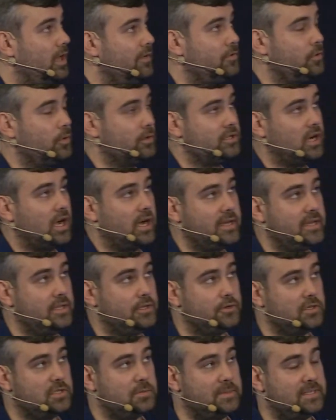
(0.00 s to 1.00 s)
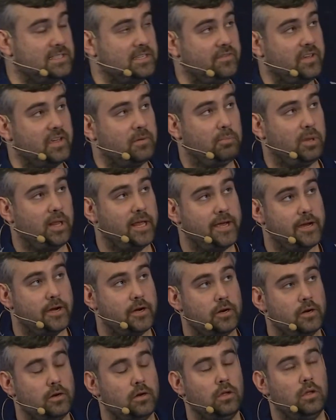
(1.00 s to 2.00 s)
if you were talking to a specific
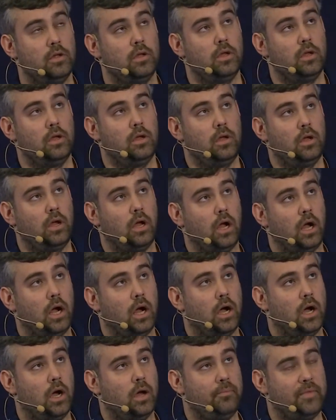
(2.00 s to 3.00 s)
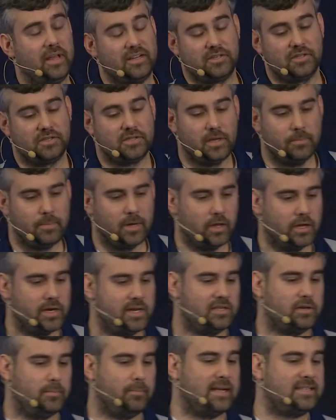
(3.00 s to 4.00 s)
player, that's just the
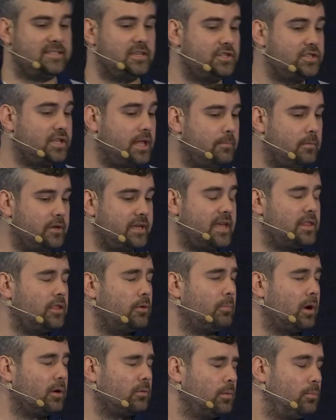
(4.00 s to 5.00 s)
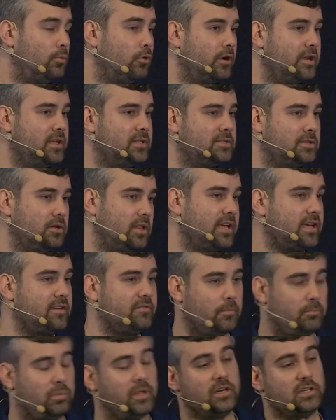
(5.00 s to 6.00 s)
ability to message them. Again, the bug reporting. So like
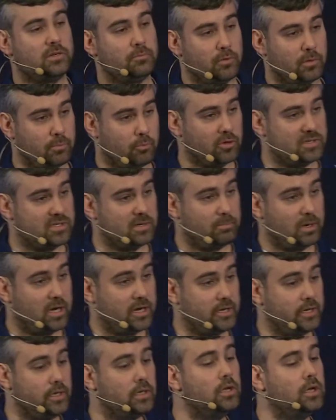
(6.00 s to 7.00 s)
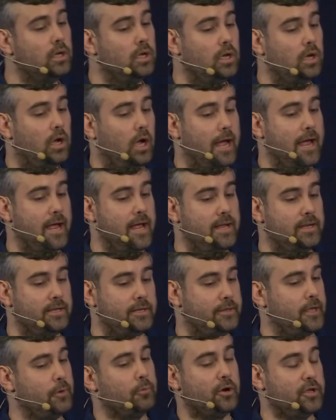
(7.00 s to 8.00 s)
if a player reports a bug
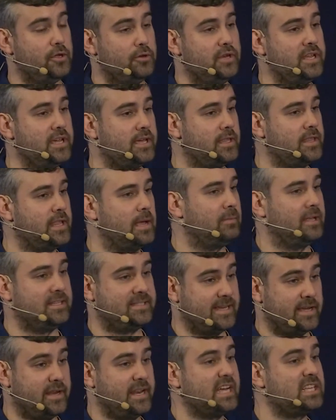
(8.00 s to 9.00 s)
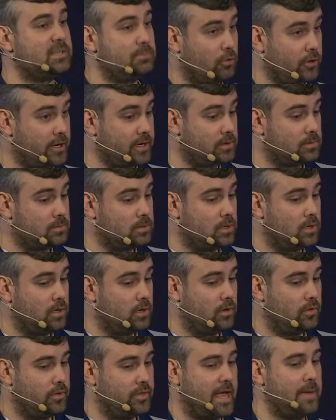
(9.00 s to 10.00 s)
and they were unique in them, let's say an exploit,
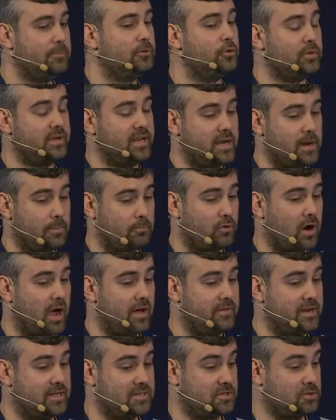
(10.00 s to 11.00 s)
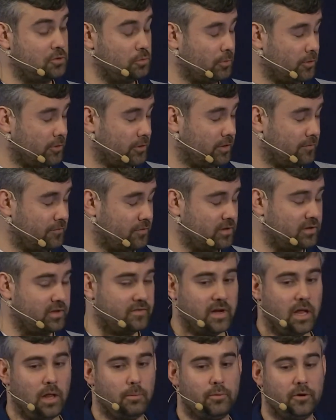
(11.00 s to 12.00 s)
them doing it in private is super good for the
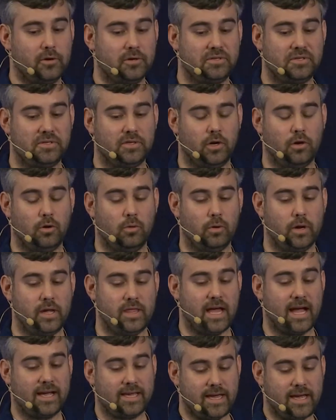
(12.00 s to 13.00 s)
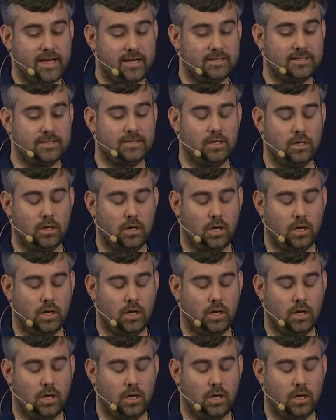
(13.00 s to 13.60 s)
developers. So in that case,